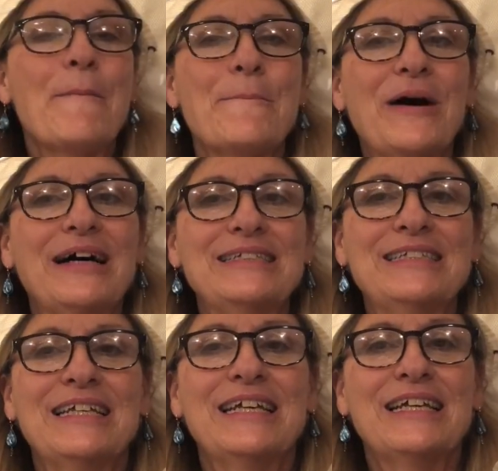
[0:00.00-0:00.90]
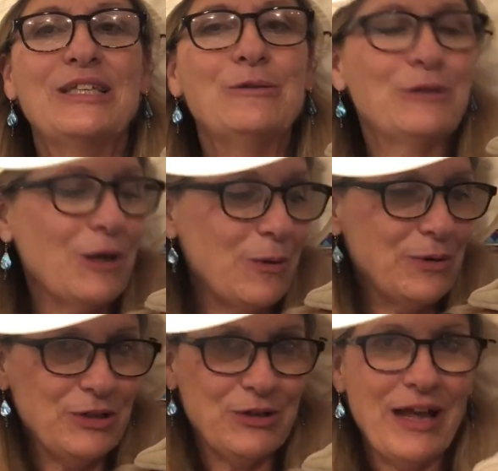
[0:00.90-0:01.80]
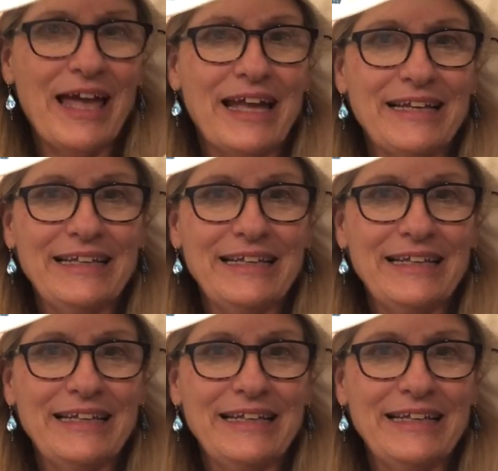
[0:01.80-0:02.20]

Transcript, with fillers: but you lower your head.